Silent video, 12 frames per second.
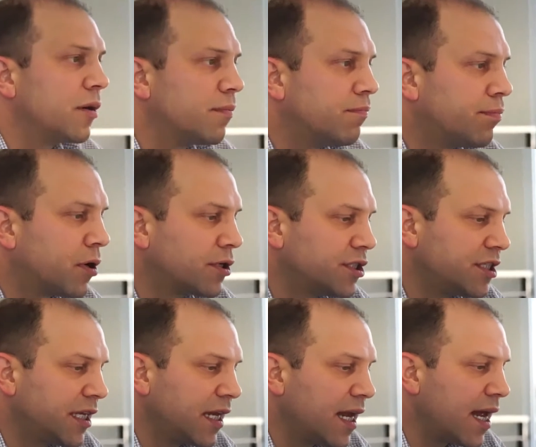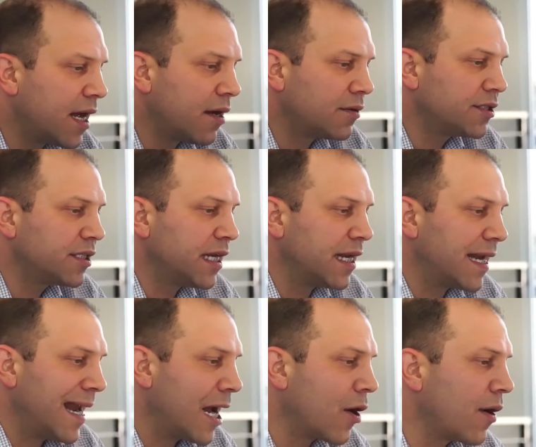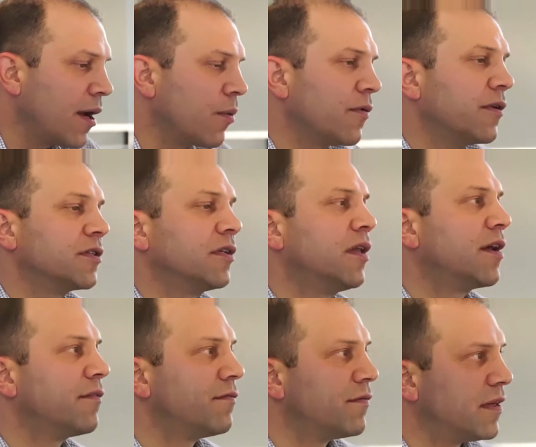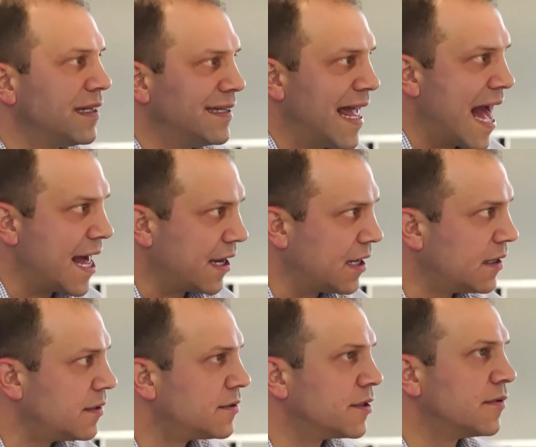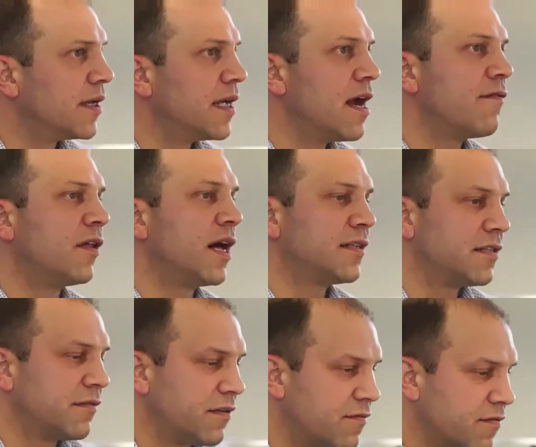they're purchasing a house in an area where there's a lot of data, so they have lots of